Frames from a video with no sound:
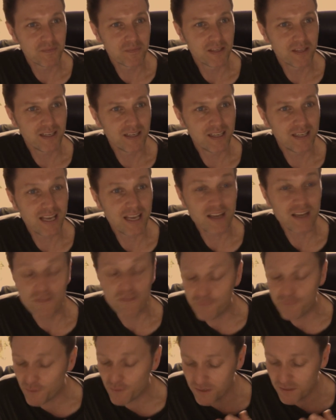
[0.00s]
Again,
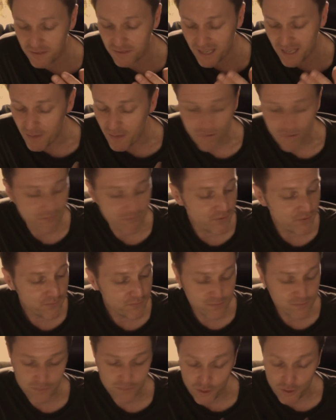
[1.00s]
the album
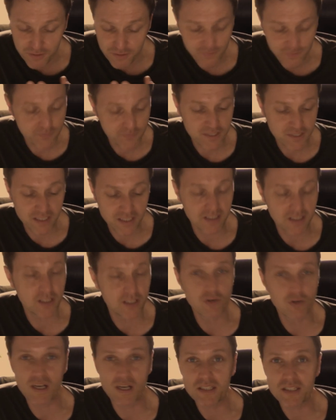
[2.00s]
got to 15 in the
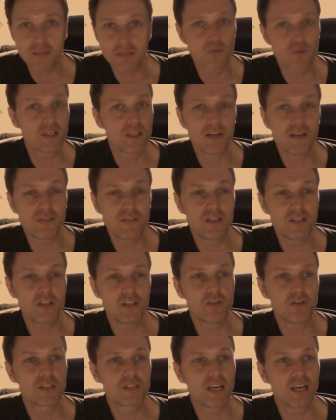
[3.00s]
US, number 11 in
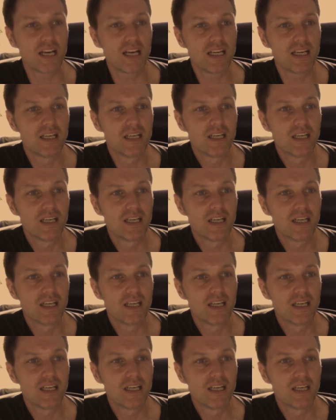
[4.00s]
the UK,